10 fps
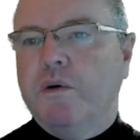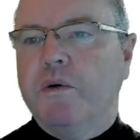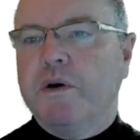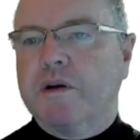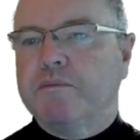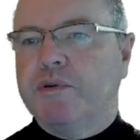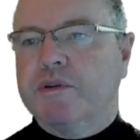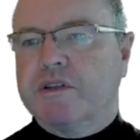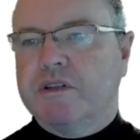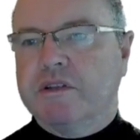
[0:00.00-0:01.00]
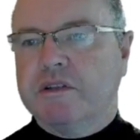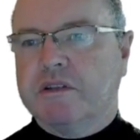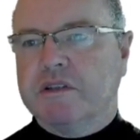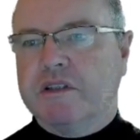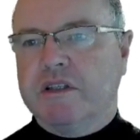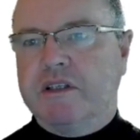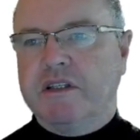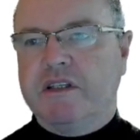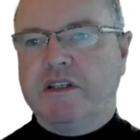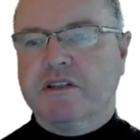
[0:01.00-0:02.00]
We can put
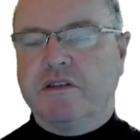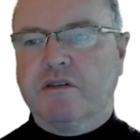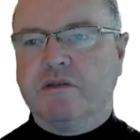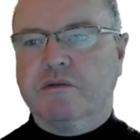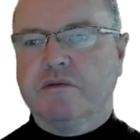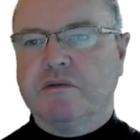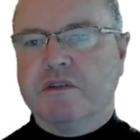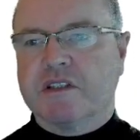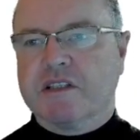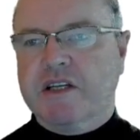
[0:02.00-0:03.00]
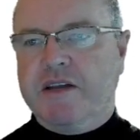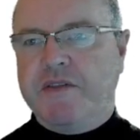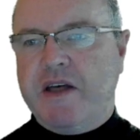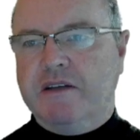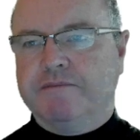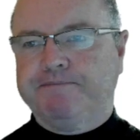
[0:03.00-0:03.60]
a toggle to start that.